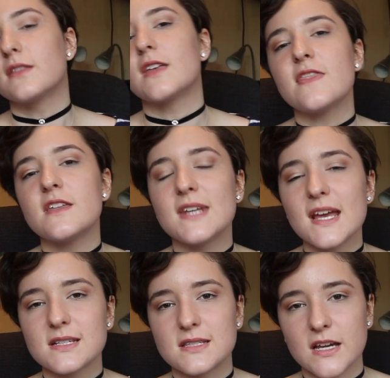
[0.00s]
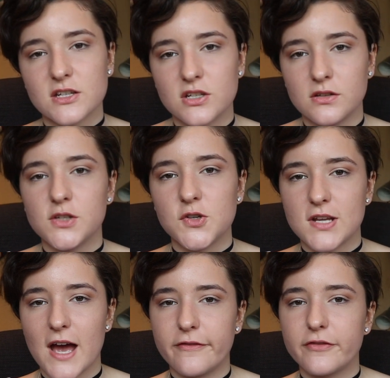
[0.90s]
In the next section, you should
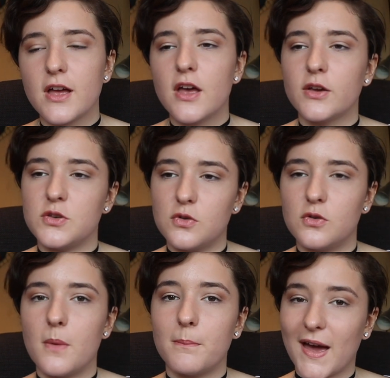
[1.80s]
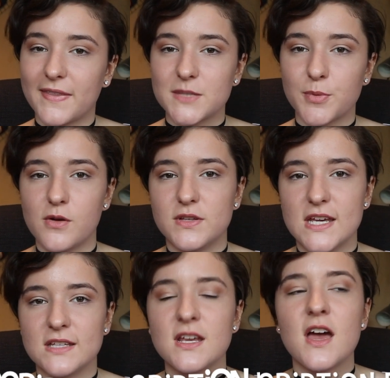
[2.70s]
have your maths
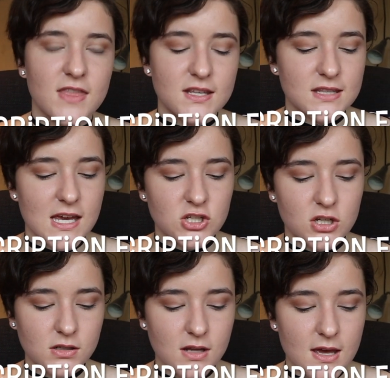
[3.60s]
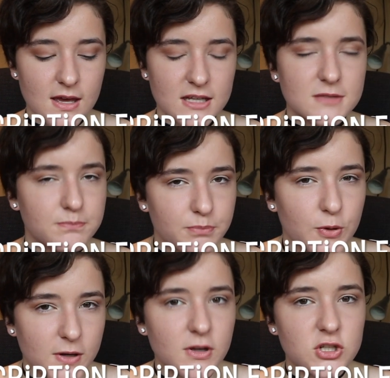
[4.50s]
process. This section is
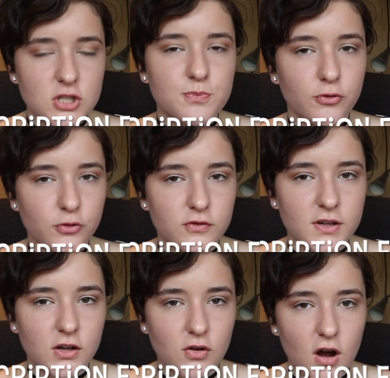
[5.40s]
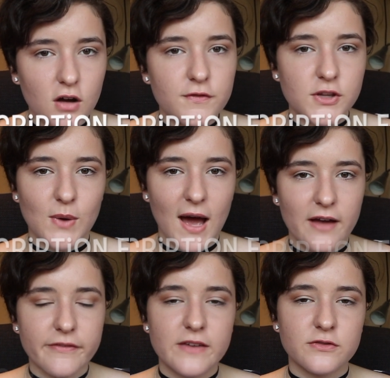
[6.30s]
pretty much just proving a graph that you
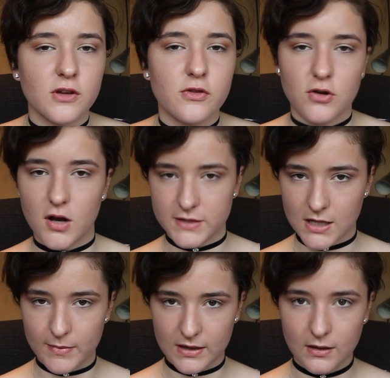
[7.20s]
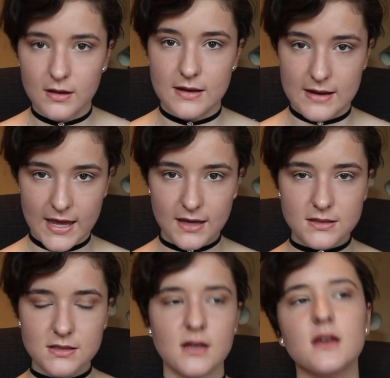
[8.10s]
have, even though the graphs are coming next.